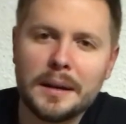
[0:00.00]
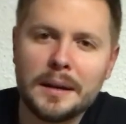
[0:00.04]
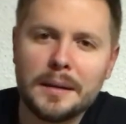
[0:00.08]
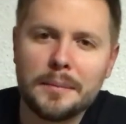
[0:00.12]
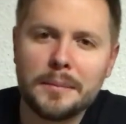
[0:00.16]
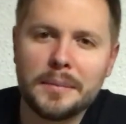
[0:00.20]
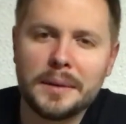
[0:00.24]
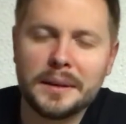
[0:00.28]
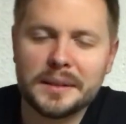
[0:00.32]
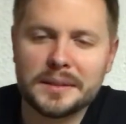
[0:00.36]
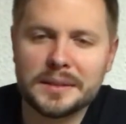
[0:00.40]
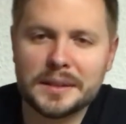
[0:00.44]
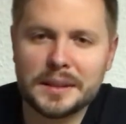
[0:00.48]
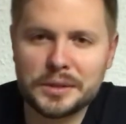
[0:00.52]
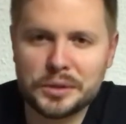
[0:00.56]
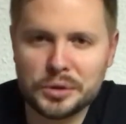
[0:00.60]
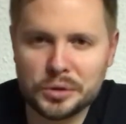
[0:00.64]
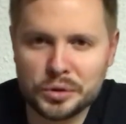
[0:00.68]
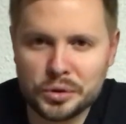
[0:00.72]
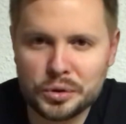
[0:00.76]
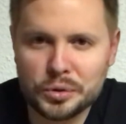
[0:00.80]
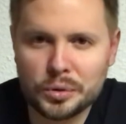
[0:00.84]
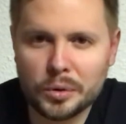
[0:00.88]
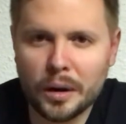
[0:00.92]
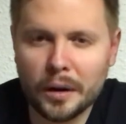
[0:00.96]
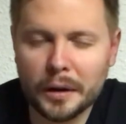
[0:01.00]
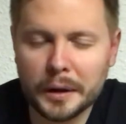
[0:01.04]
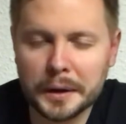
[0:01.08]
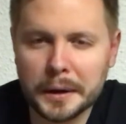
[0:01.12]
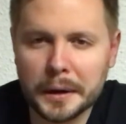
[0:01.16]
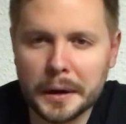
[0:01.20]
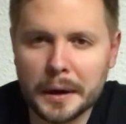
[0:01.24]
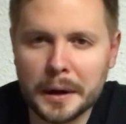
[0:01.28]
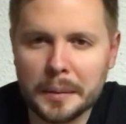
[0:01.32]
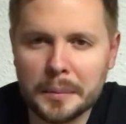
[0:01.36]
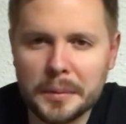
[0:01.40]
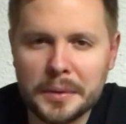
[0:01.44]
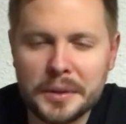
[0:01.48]
because that's your stronger
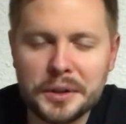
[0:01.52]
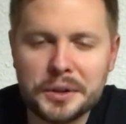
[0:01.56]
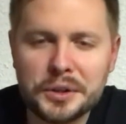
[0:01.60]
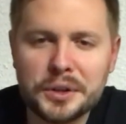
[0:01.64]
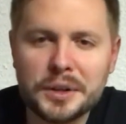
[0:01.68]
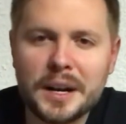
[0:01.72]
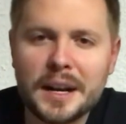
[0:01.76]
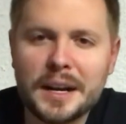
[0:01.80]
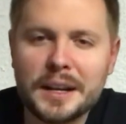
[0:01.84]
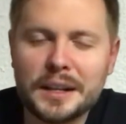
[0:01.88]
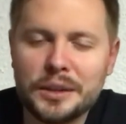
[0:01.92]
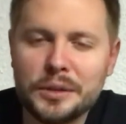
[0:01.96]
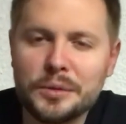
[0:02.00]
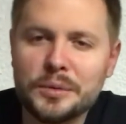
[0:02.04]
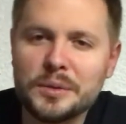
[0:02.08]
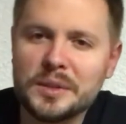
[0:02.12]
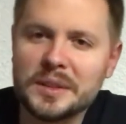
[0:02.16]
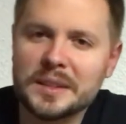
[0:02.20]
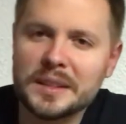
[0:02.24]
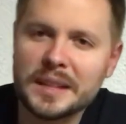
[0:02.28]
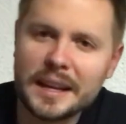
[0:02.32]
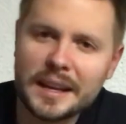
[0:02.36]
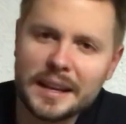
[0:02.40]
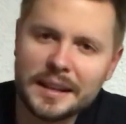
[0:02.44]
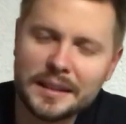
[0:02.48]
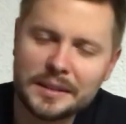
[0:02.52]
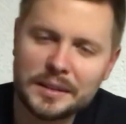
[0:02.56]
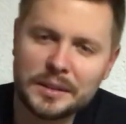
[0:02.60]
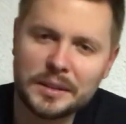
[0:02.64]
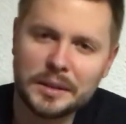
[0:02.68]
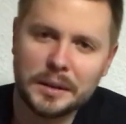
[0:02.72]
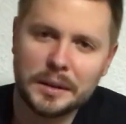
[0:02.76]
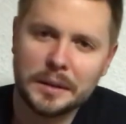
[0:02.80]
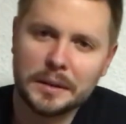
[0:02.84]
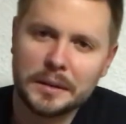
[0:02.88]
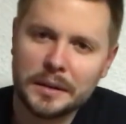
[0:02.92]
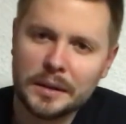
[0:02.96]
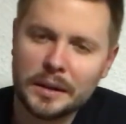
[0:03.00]
arm, but then you're not using that to